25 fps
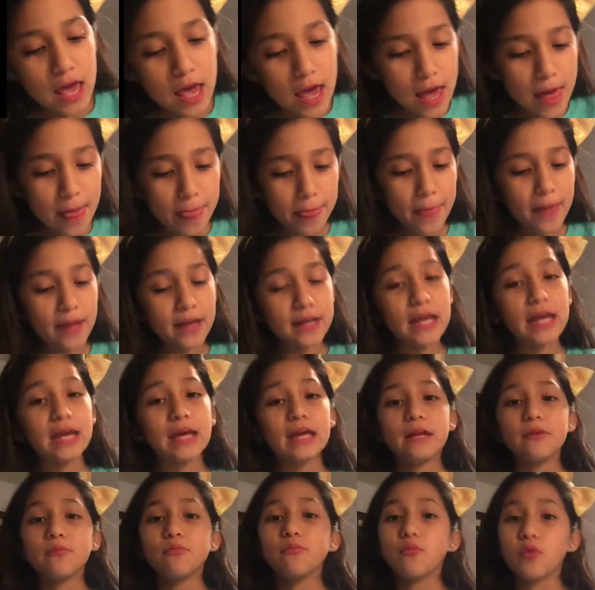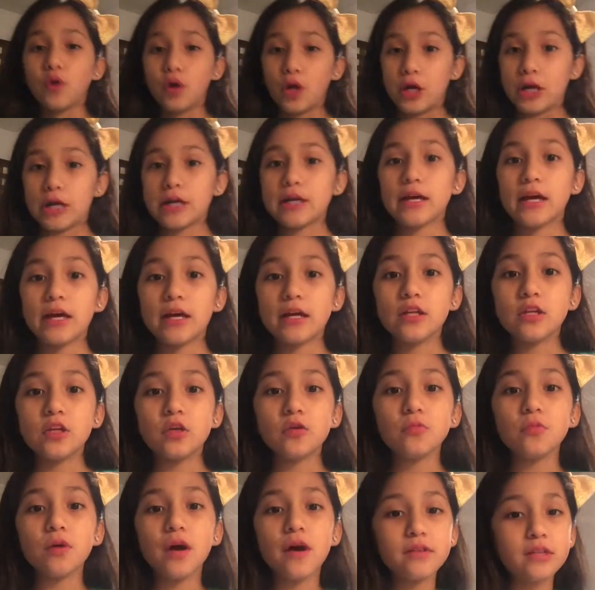And then it'll work and
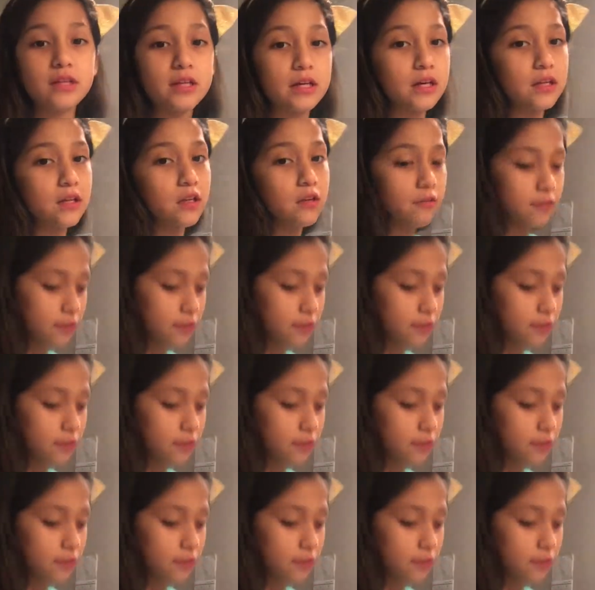you won't have to take a lot